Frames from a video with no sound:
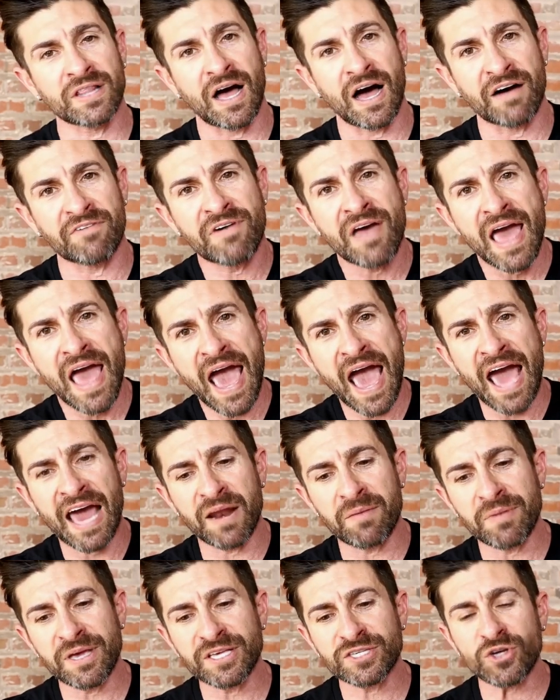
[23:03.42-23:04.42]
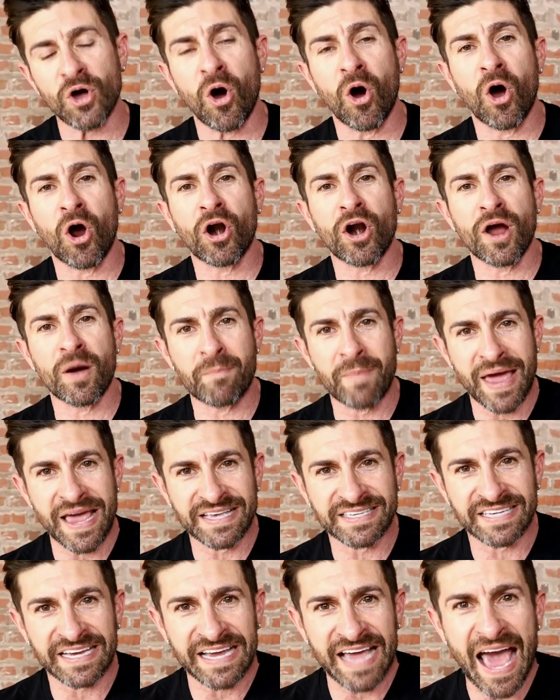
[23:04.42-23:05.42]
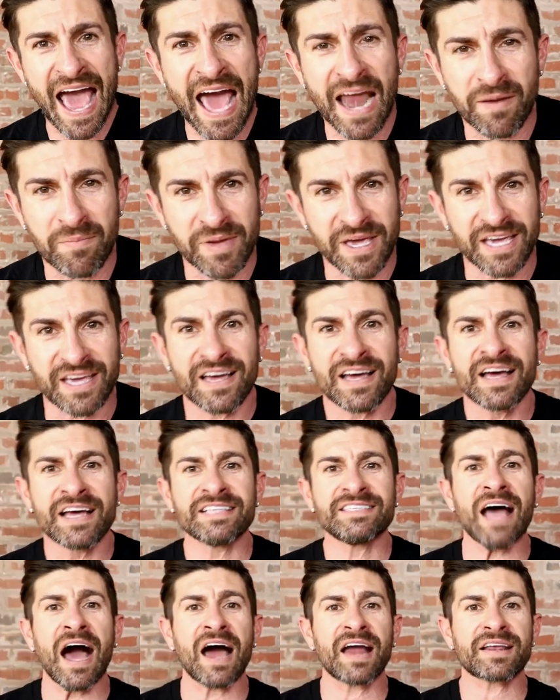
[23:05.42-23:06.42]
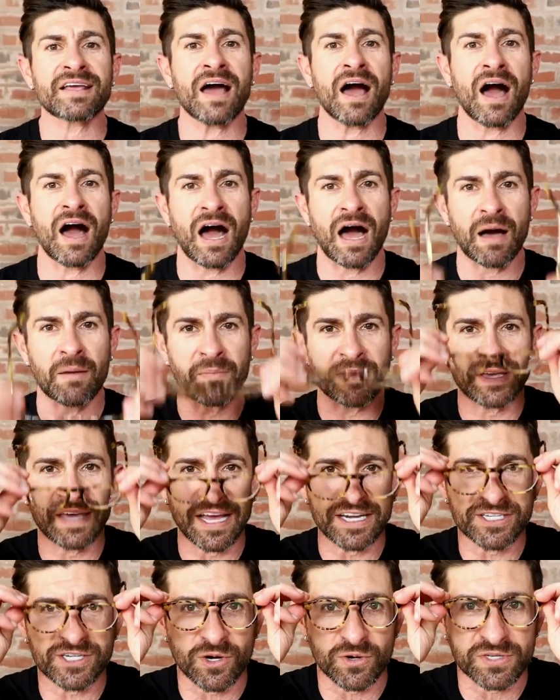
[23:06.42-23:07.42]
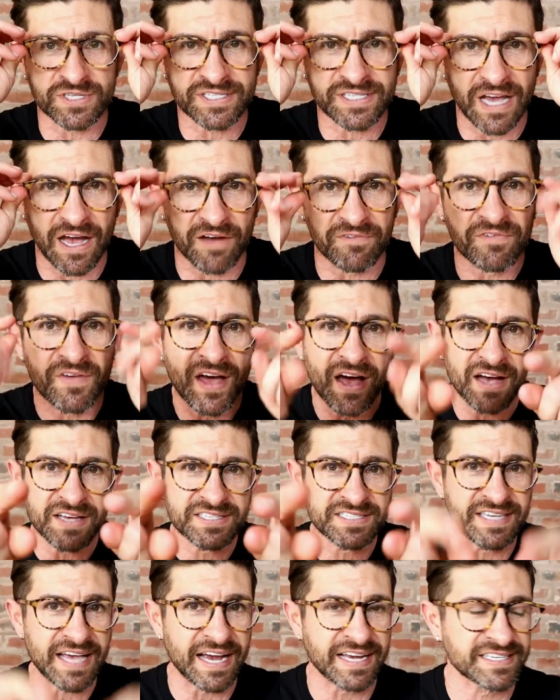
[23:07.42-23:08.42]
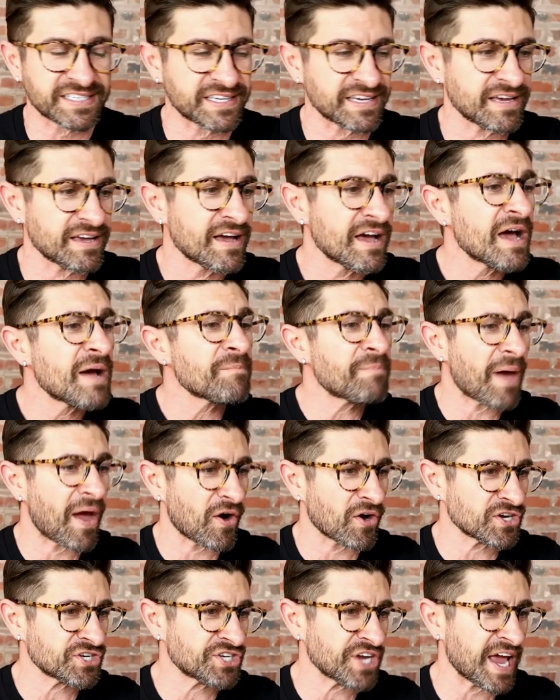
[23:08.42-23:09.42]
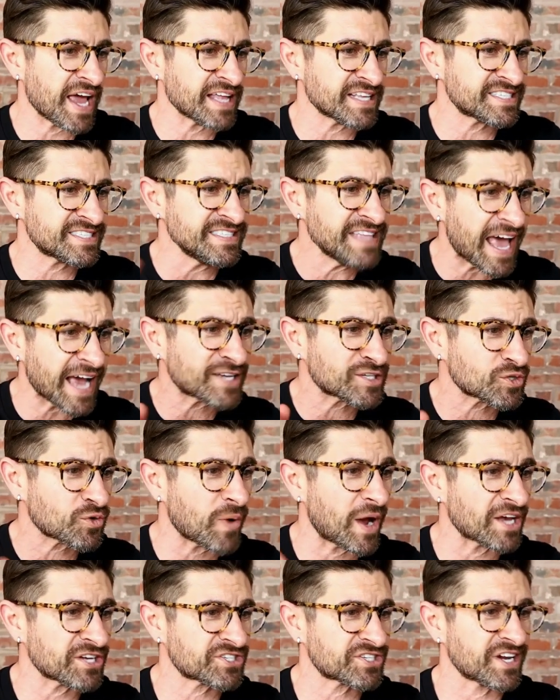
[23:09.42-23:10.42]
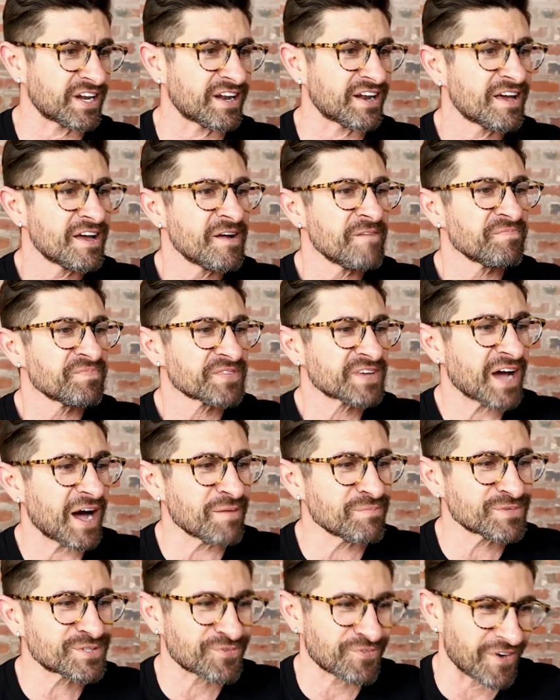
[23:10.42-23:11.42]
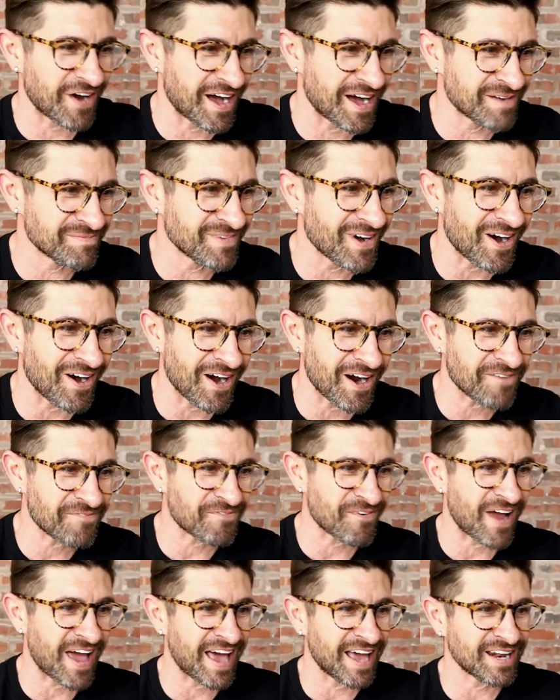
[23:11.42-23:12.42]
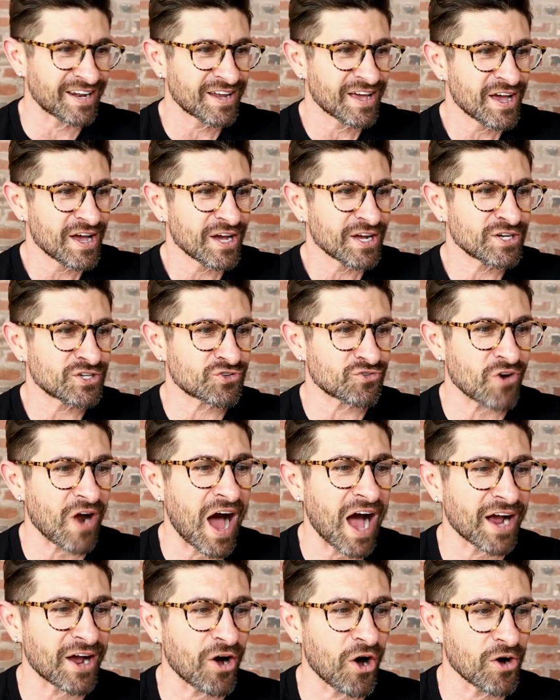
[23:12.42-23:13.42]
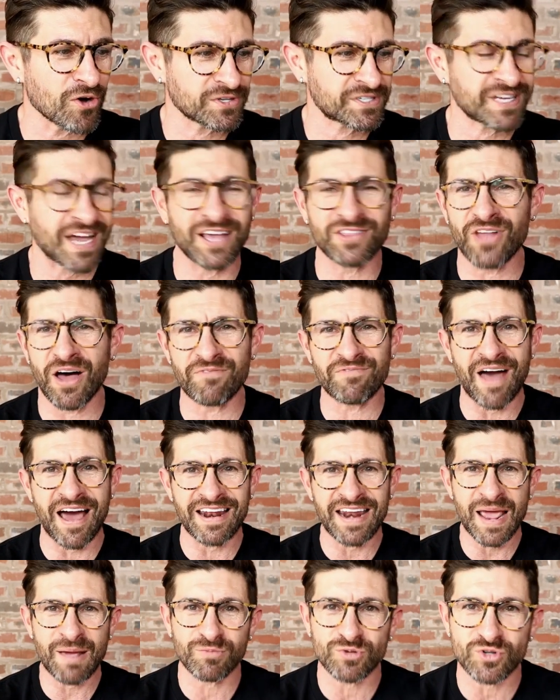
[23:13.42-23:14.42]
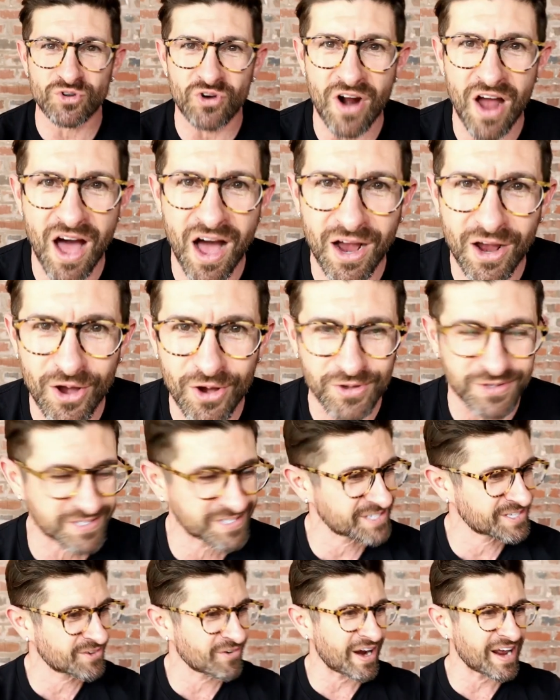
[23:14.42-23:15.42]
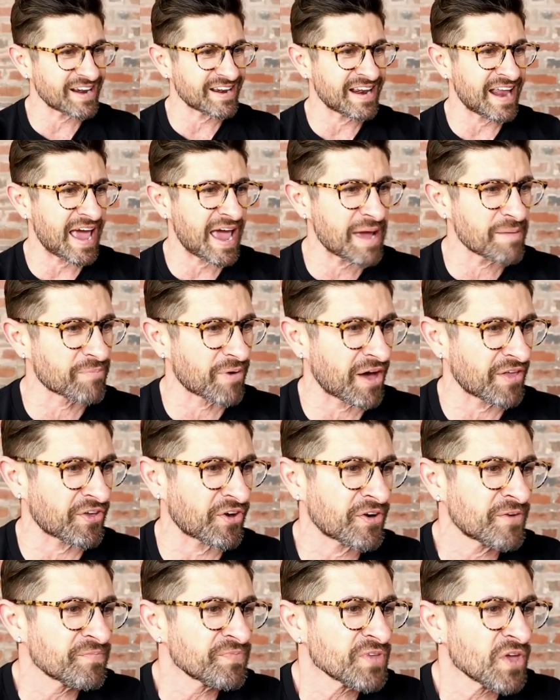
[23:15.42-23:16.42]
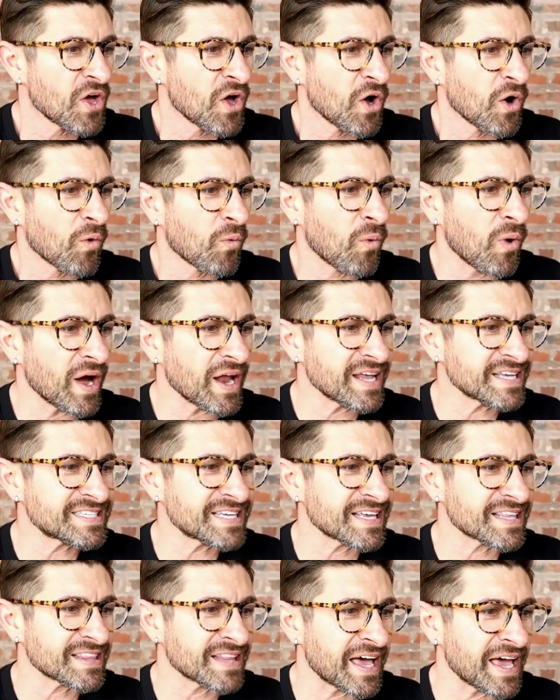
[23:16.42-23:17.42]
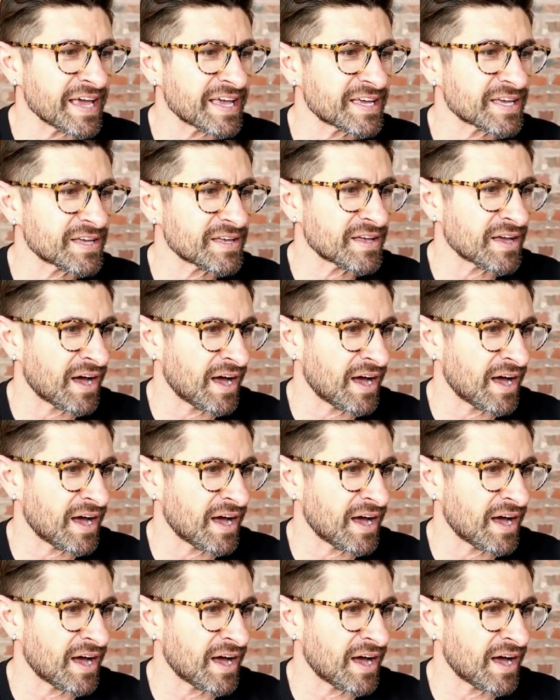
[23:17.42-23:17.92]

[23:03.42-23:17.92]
love. Enemies are amazing. Enemy.com. Get yourself a sexy pair of shades. Next question comes from our friend Dragos. I love that name, Dragos. Great name, brother. What is it like